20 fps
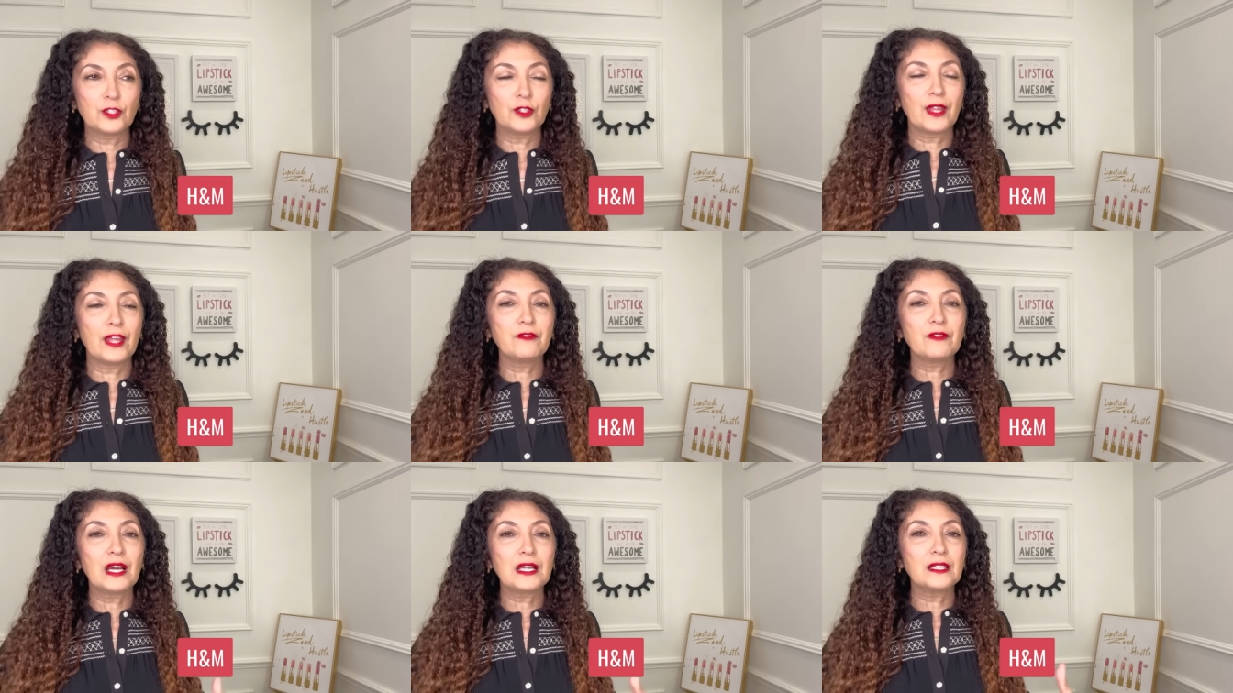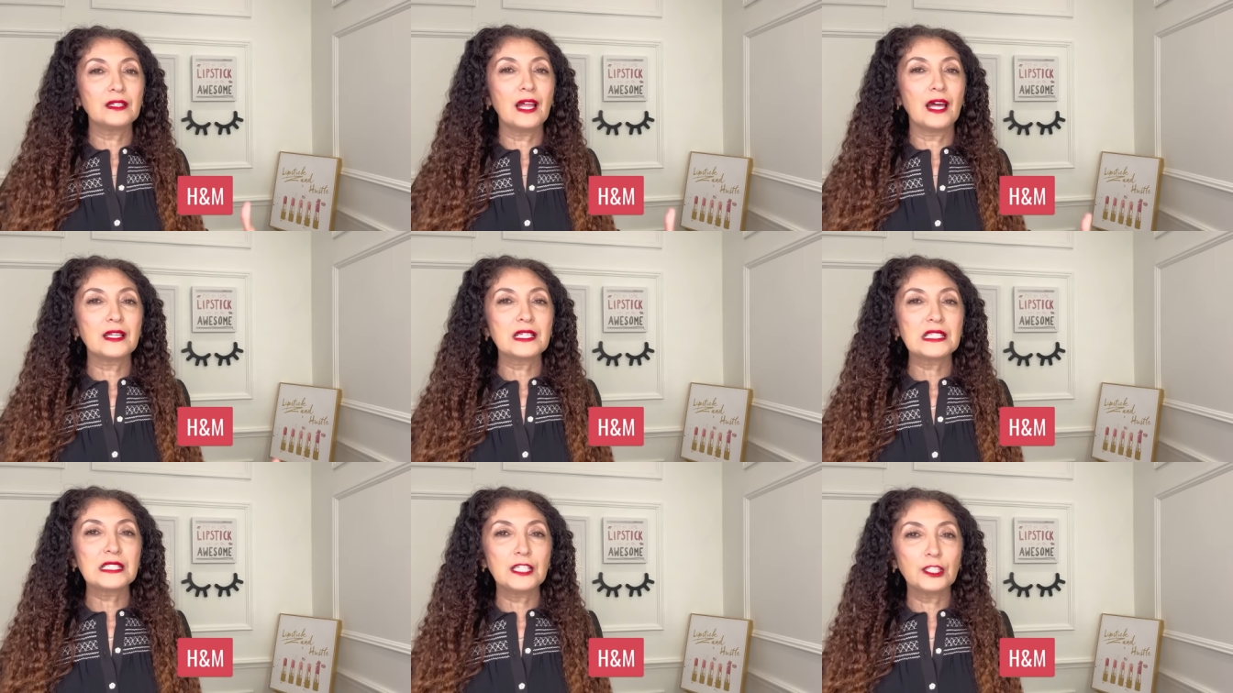So they've got a
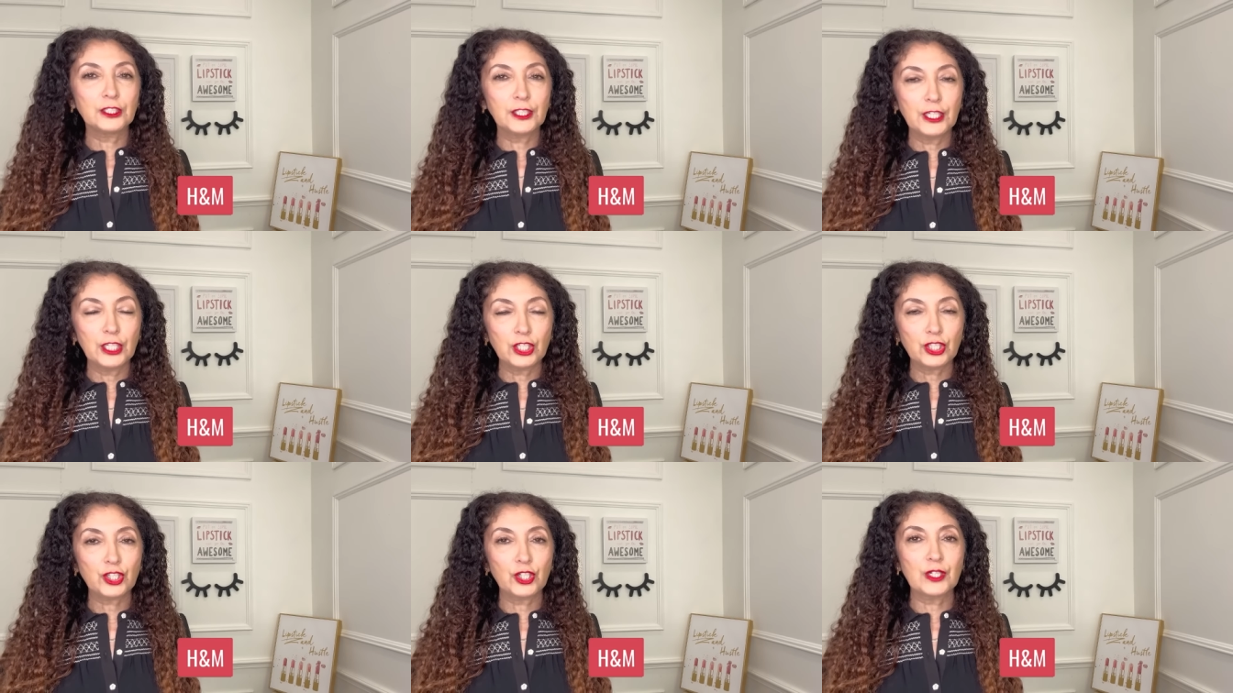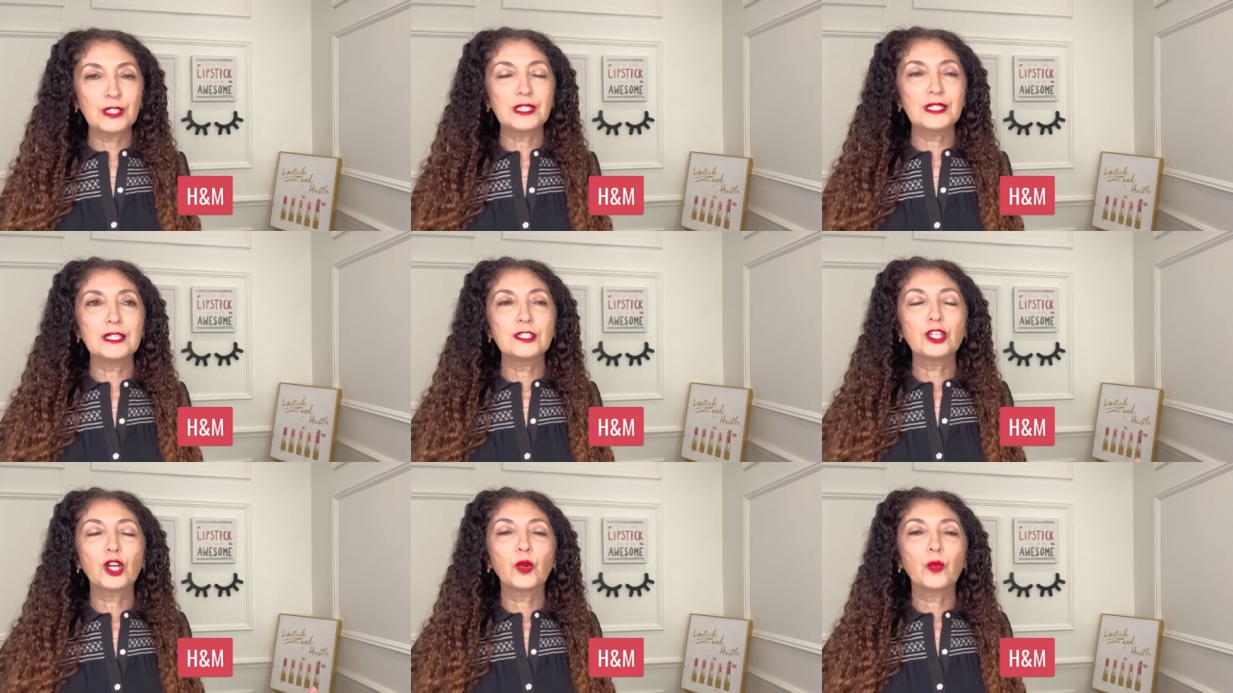lot of silky
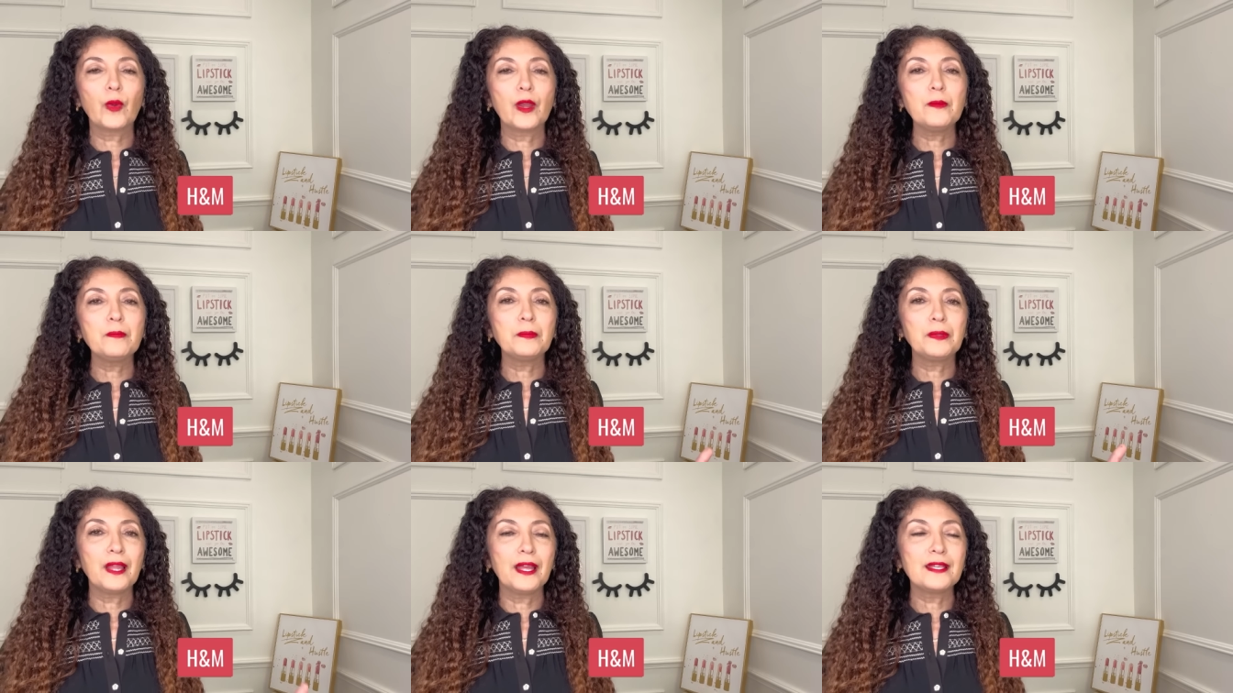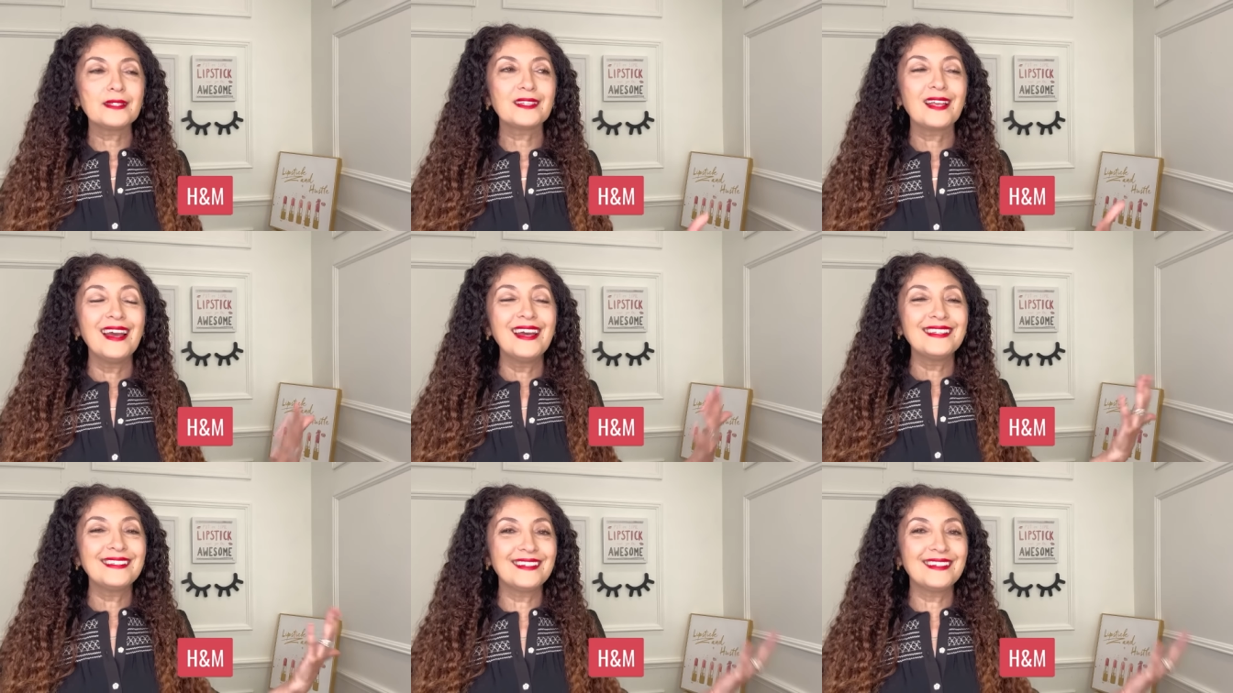shirts. It's a great place